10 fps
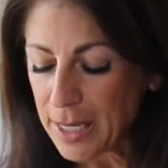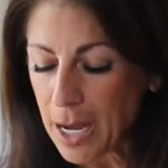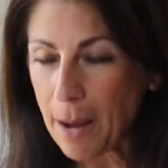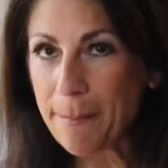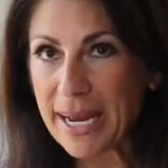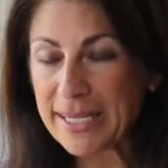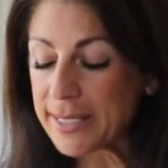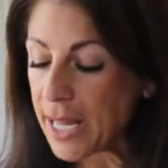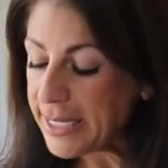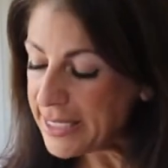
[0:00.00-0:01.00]
A
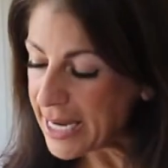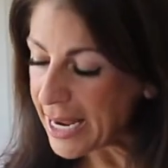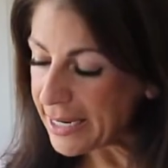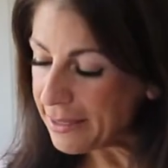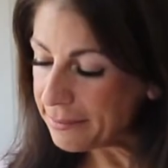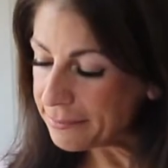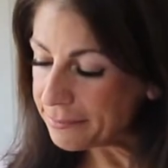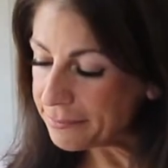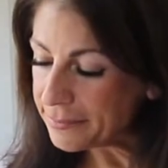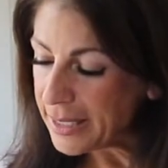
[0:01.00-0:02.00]
baseline day
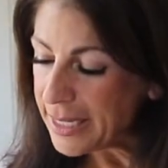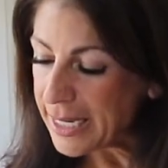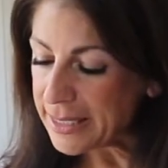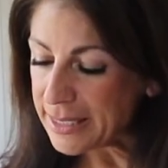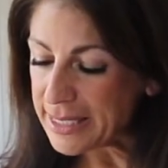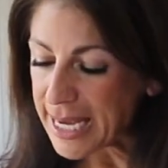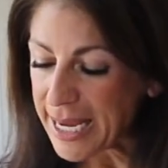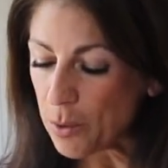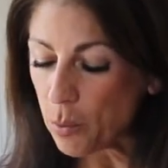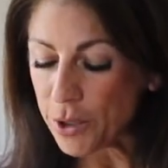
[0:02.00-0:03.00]
is a
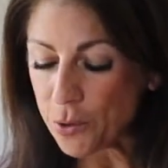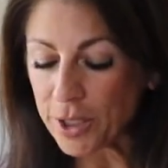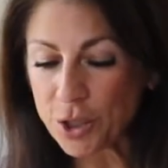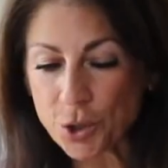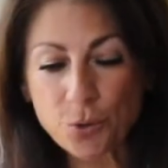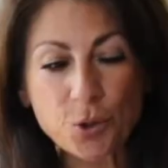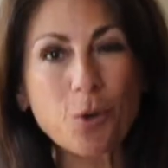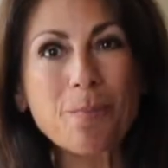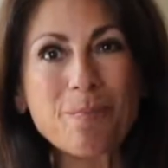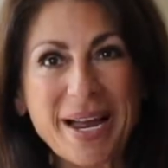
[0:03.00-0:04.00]
day where you can do
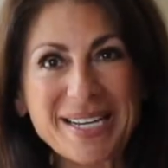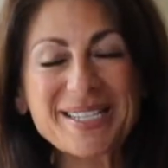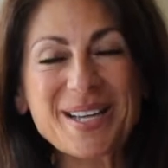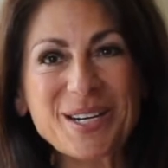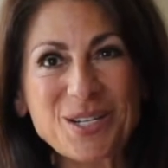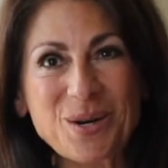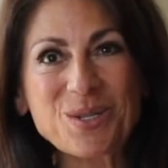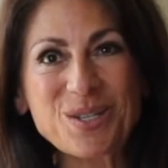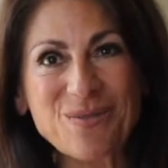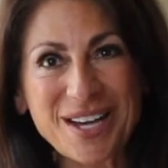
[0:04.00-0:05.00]
your baseline
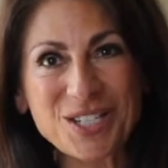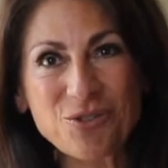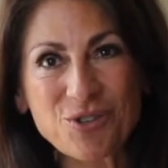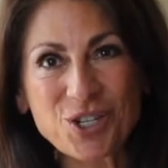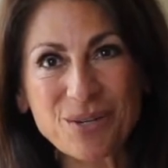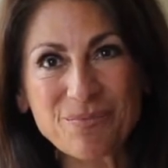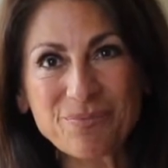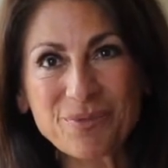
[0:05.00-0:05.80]
dose of estrogen,